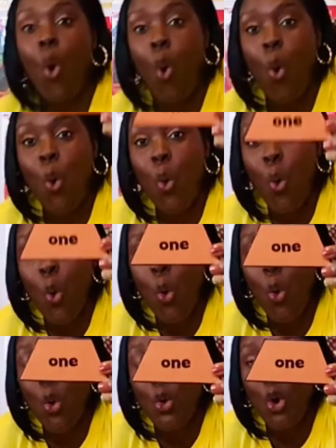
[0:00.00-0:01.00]

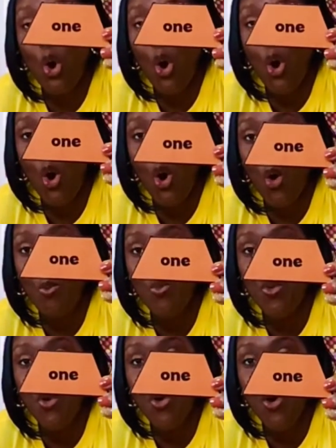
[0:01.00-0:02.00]
uno
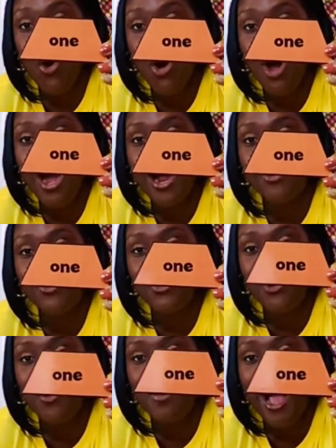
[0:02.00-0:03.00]
more, uno
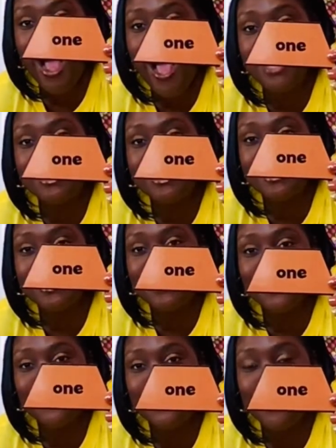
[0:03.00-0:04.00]
más,
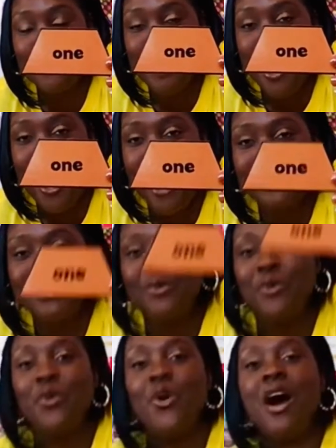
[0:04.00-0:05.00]

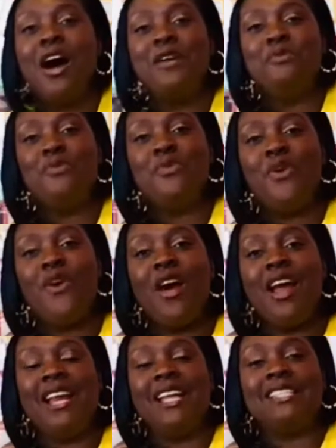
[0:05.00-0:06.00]
one more, and
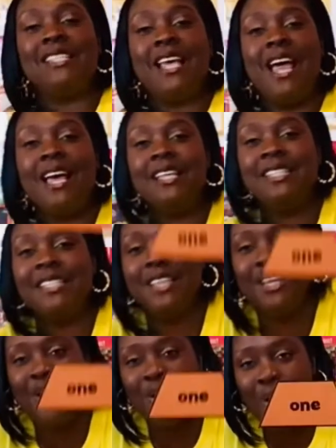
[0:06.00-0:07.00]
it says
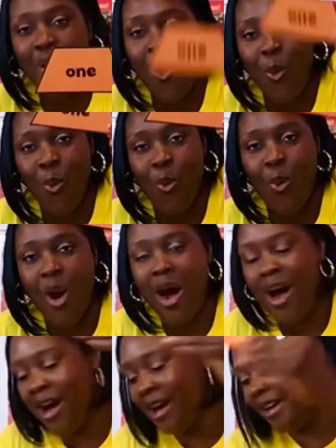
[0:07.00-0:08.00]

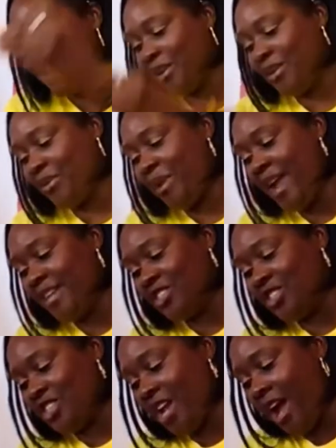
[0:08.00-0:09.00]
one. Great
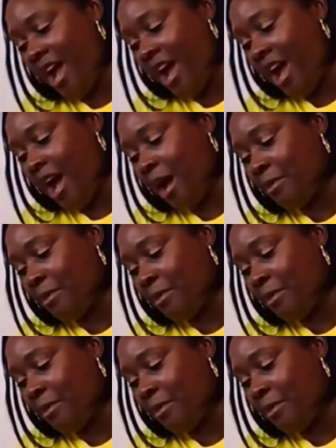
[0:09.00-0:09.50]
job.